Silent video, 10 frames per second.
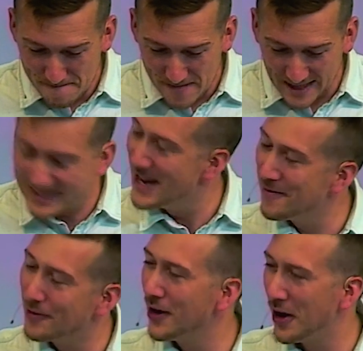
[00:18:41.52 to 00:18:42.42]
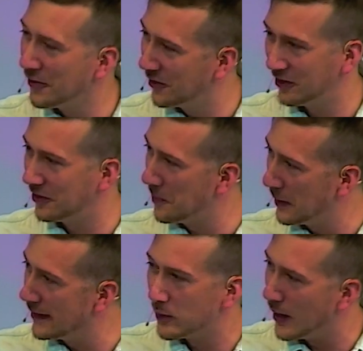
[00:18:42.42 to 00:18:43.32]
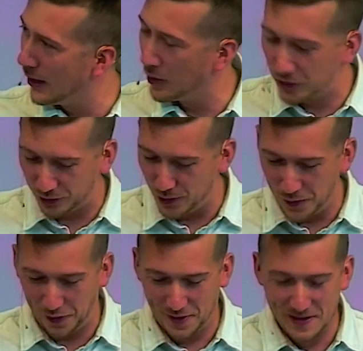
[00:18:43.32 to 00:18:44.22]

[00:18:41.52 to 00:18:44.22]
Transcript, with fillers: It's never enough to simply dwell on truth.